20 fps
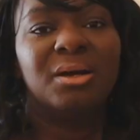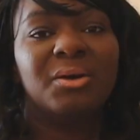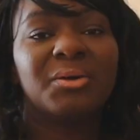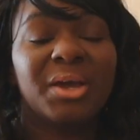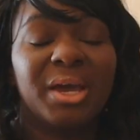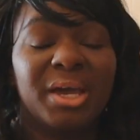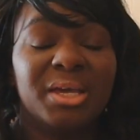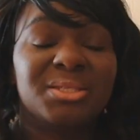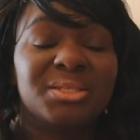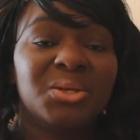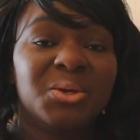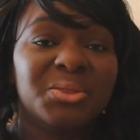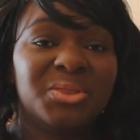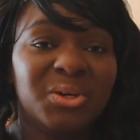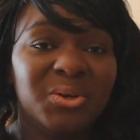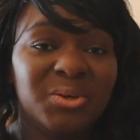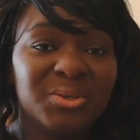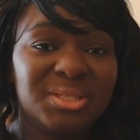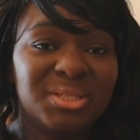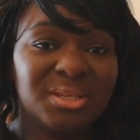Okay, so
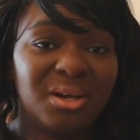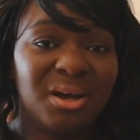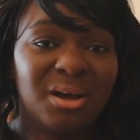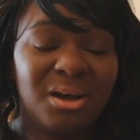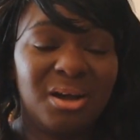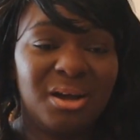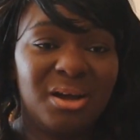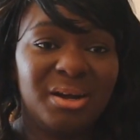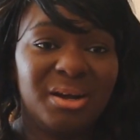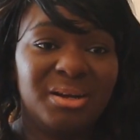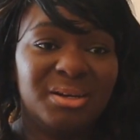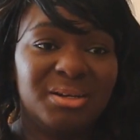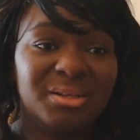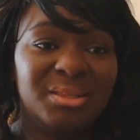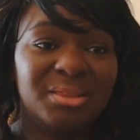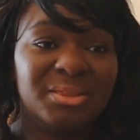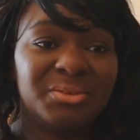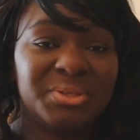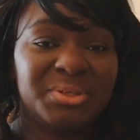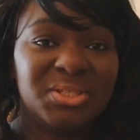those
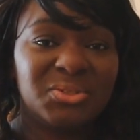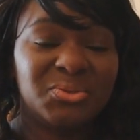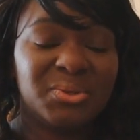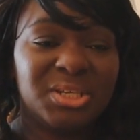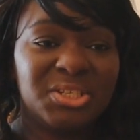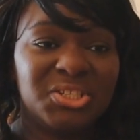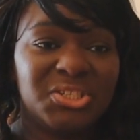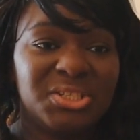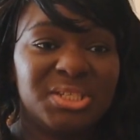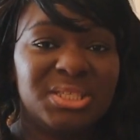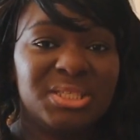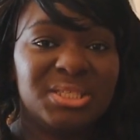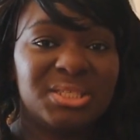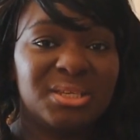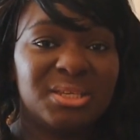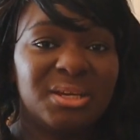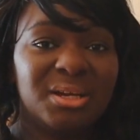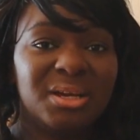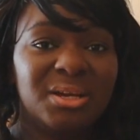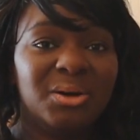are the
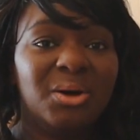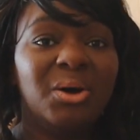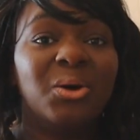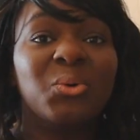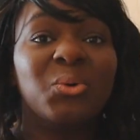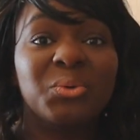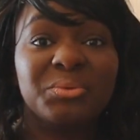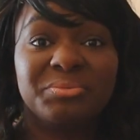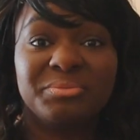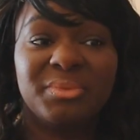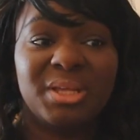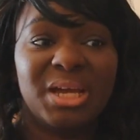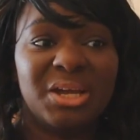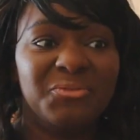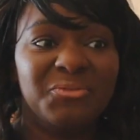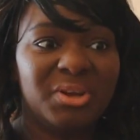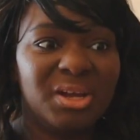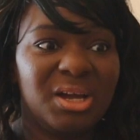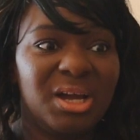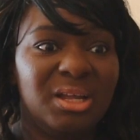restrictions. Oh,
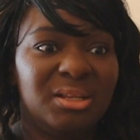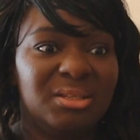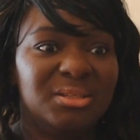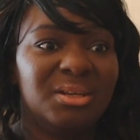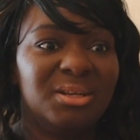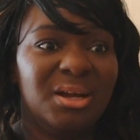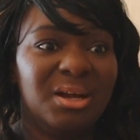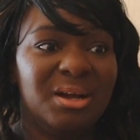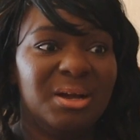I forgot.